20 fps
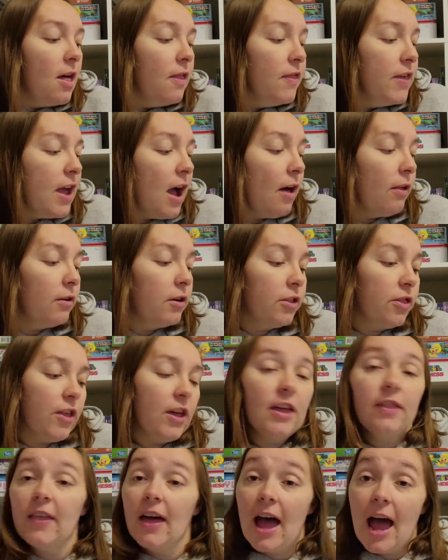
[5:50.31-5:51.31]
The other
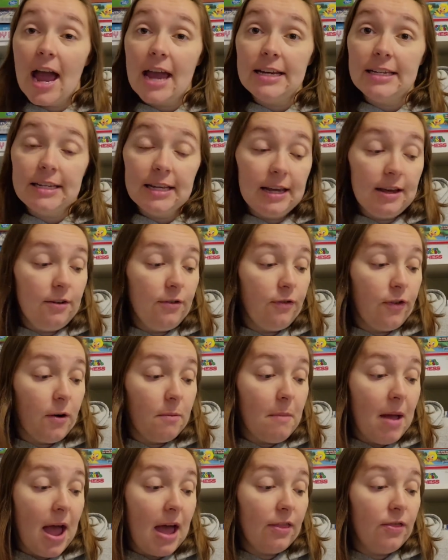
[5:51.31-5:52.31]
thing that I did for
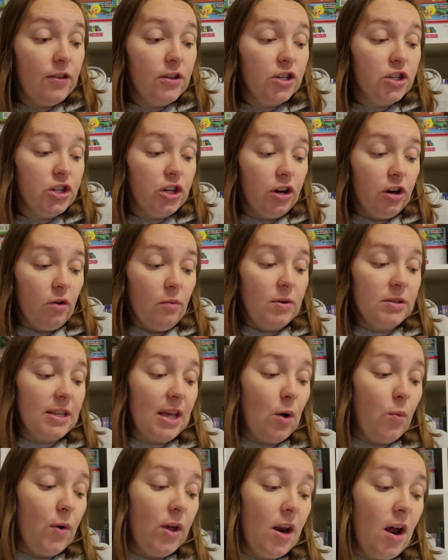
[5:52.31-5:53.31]
math this year was
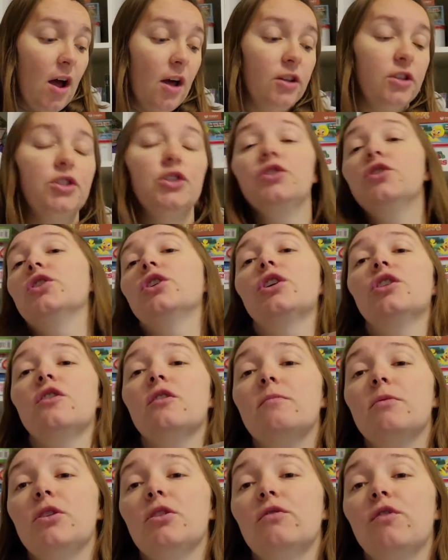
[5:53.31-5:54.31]
I went onto the Good and
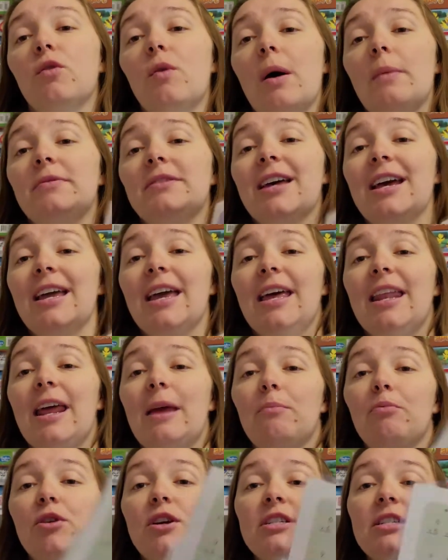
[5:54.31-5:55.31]
the Beautiful website and I
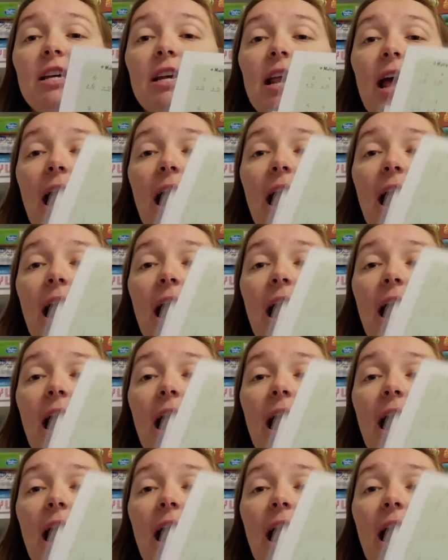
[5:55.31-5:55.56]
printed